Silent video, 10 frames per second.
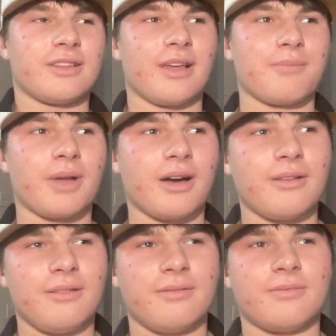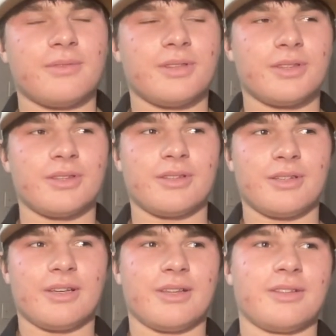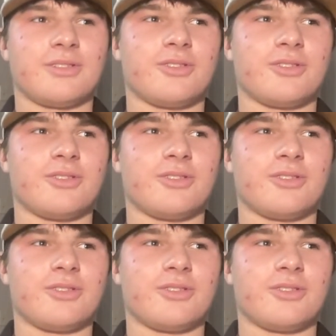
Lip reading: them not, and